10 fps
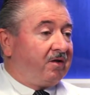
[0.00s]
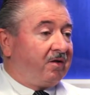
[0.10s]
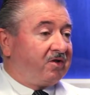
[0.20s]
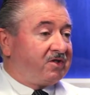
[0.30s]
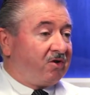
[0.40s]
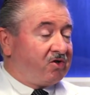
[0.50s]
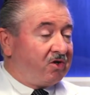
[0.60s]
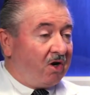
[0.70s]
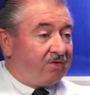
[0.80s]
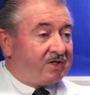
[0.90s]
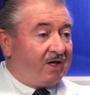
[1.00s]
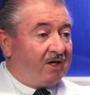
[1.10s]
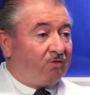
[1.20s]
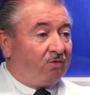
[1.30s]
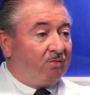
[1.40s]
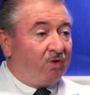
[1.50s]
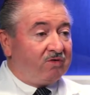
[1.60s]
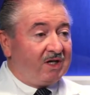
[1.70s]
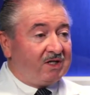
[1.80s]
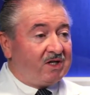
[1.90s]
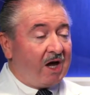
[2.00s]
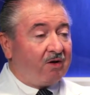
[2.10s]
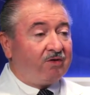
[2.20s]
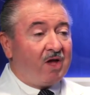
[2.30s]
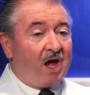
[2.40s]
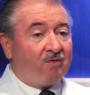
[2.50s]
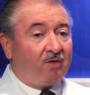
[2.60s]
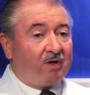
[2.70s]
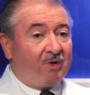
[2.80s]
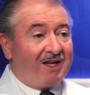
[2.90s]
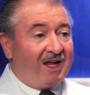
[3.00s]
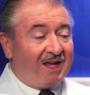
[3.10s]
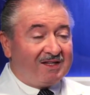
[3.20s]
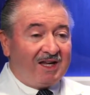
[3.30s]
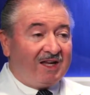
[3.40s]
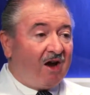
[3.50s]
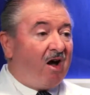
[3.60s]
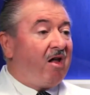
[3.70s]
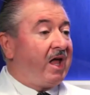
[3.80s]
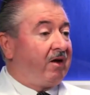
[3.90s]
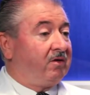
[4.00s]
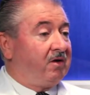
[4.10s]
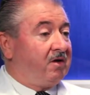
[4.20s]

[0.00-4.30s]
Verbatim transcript: the surgeon goes in, removes the entire thyroid, but he can't take it all out.